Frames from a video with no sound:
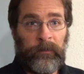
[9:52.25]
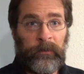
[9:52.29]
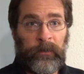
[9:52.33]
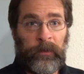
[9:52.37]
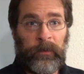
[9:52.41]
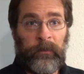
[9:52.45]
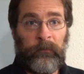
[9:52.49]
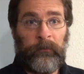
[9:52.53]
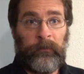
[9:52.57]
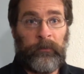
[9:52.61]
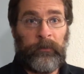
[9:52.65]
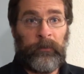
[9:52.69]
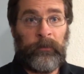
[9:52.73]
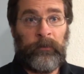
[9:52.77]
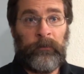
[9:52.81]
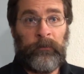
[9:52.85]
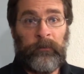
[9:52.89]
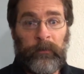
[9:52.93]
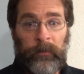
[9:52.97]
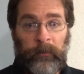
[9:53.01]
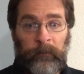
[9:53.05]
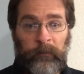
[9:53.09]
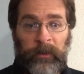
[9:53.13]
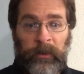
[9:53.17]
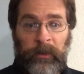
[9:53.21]
I've seen
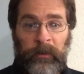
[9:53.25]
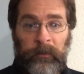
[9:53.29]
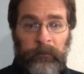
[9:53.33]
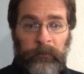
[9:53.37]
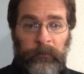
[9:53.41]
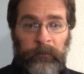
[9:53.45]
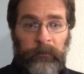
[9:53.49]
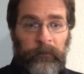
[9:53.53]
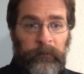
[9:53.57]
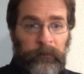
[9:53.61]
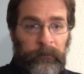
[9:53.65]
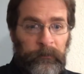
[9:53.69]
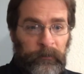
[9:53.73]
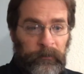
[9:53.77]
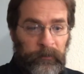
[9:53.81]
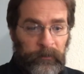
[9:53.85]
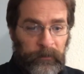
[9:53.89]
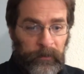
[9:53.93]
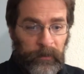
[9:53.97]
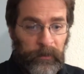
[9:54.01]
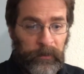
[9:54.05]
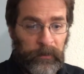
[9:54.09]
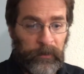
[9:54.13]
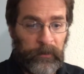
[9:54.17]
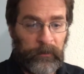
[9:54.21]
somebody
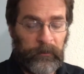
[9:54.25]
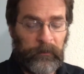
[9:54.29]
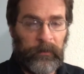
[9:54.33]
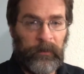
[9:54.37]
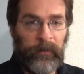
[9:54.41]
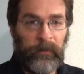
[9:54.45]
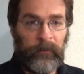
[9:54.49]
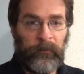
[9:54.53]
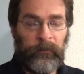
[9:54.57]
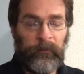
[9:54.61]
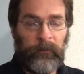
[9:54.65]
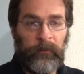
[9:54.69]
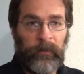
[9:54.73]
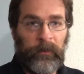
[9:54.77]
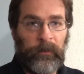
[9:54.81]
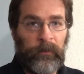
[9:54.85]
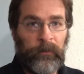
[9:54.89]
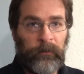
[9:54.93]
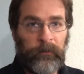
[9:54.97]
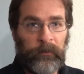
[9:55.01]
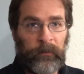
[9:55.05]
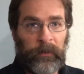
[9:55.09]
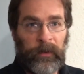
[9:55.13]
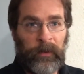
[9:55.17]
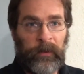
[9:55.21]
stuck in
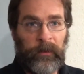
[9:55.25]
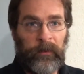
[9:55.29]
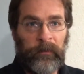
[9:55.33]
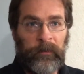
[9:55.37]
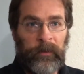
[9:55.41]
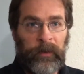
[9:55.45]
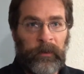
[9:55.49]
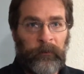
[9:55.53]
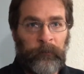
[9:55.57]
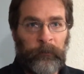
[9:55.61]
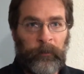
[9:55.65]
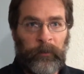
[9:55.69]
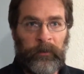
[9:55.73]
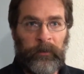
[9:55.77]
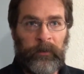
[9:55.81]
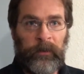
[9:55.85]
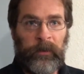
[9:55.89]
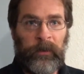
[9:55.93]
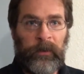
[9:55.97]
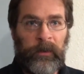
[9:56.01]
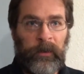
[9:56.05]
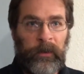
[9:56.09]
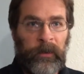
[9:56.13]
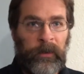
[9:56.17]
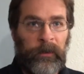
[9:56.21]
snow trying desperately
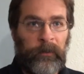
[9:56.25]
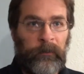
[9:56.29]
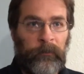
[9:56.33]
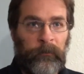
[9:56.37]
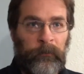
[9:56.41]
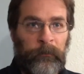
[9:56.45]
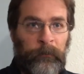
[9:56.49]
to get out,